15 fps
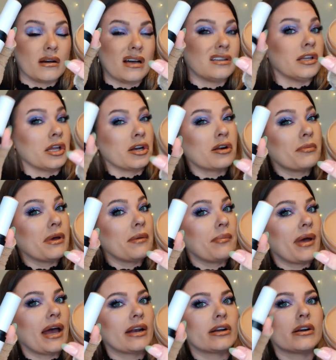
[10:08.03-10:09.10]
a little bit
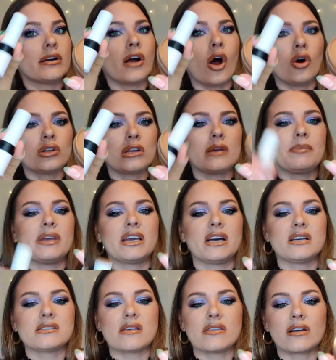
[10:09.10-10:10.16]
better only
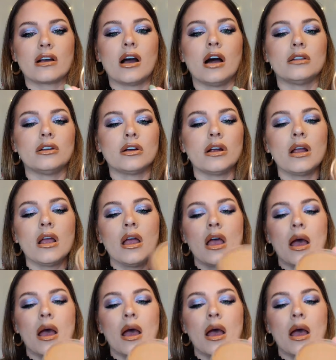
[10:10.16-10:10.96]
because of the color,